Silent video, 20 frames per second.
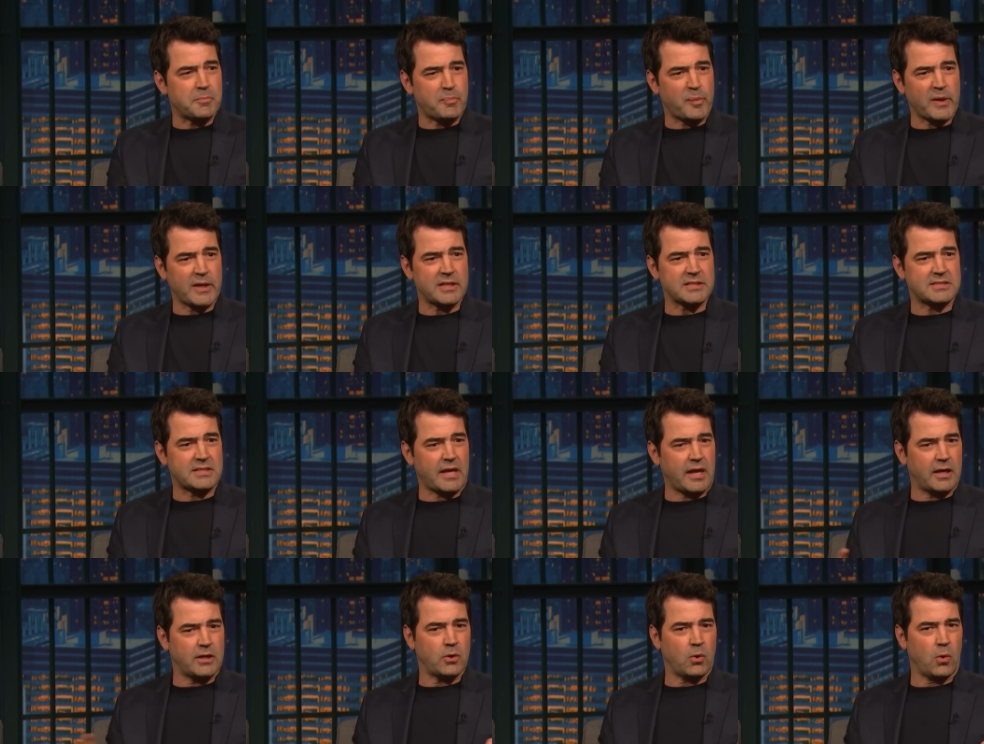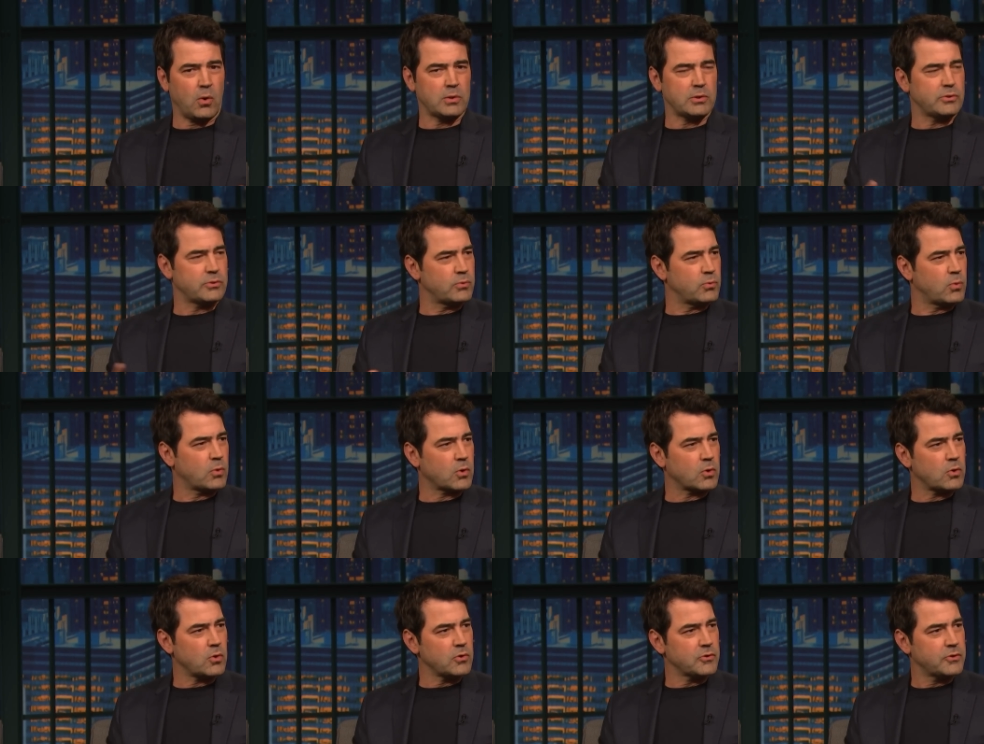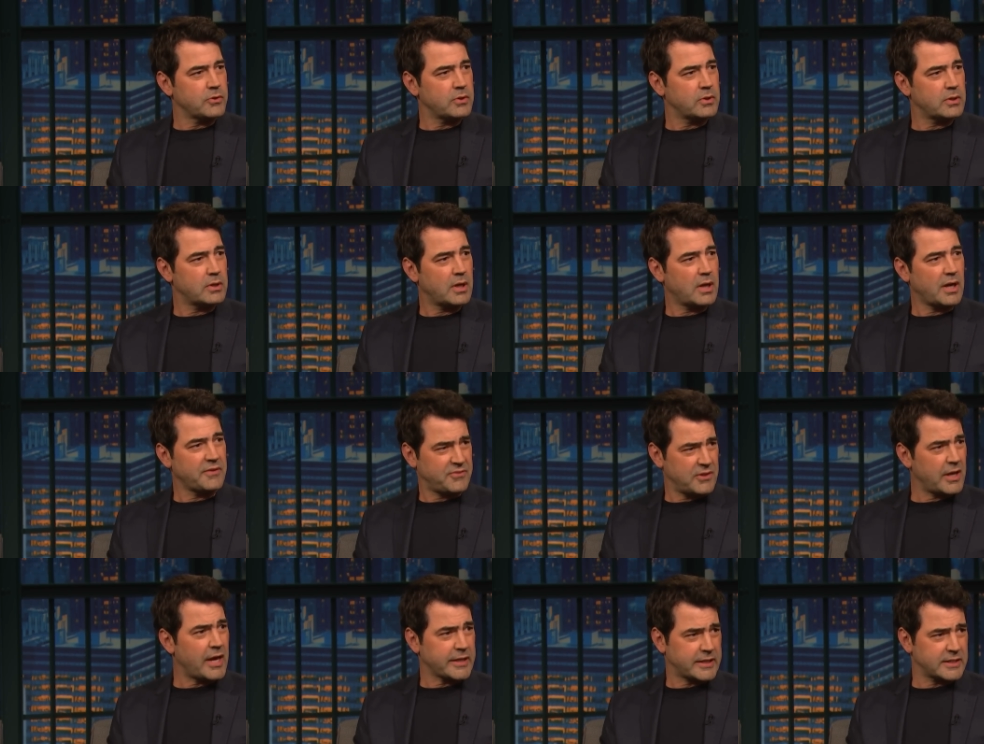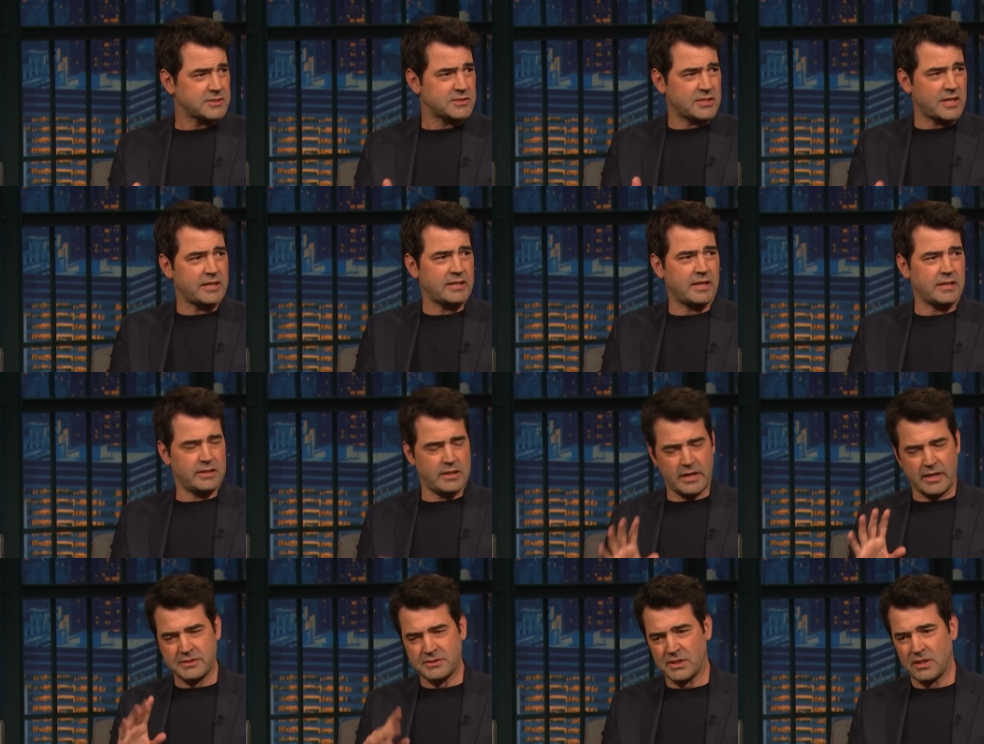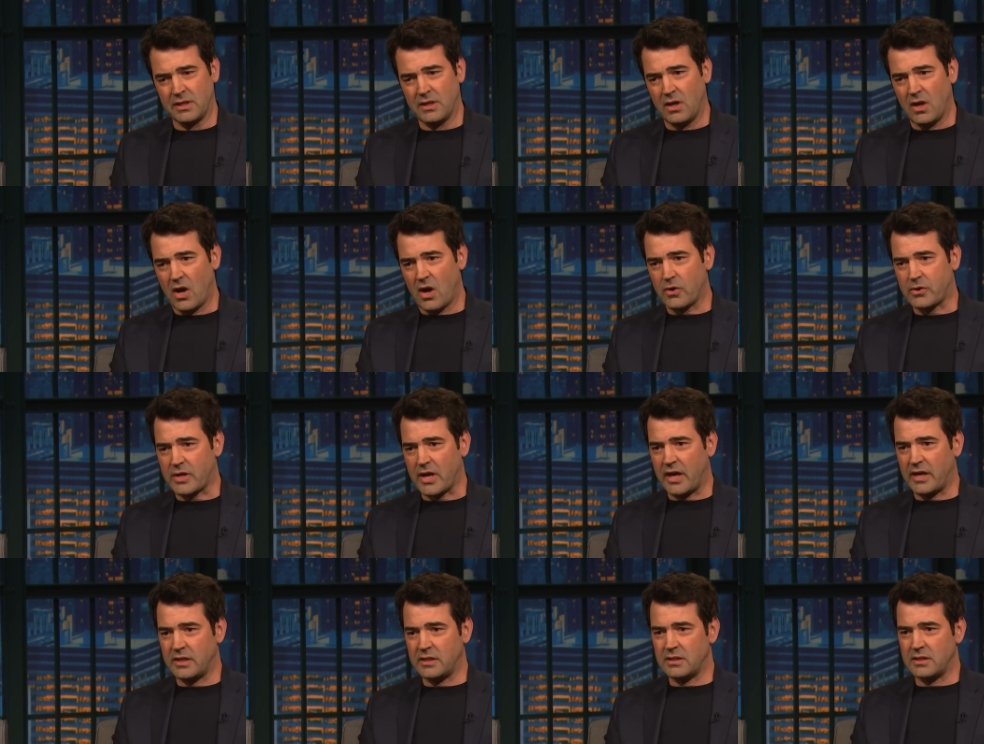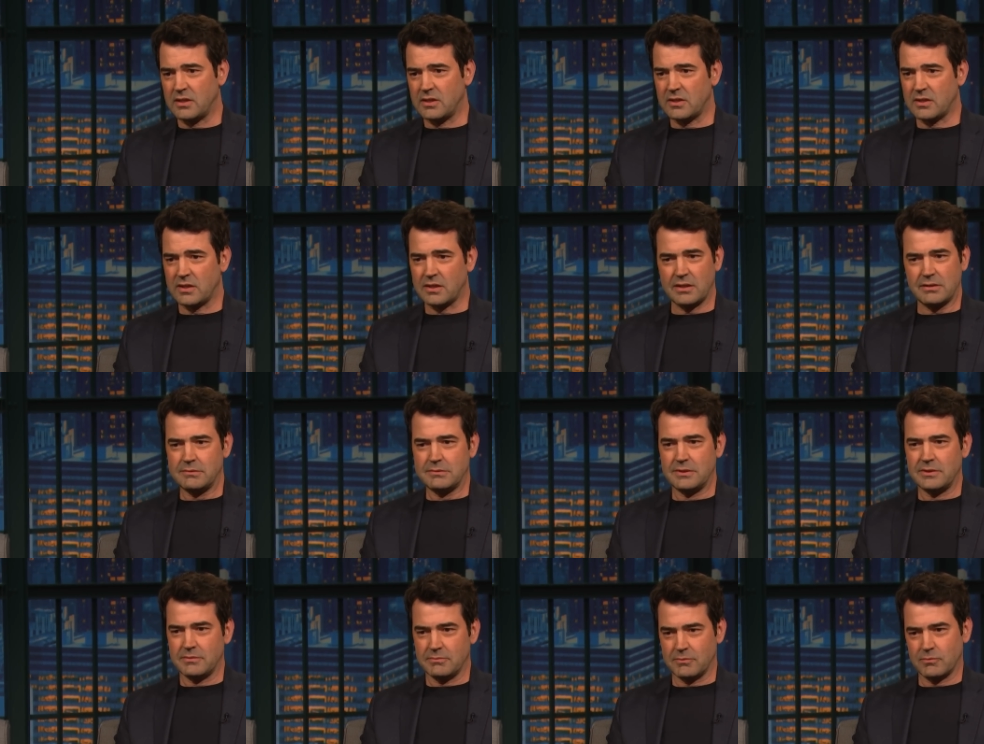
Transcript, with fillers: biggest a hole in the world. Uh huh. I think I can say that. Yeah. Yeah, you can say okay. that say. You can say the whole word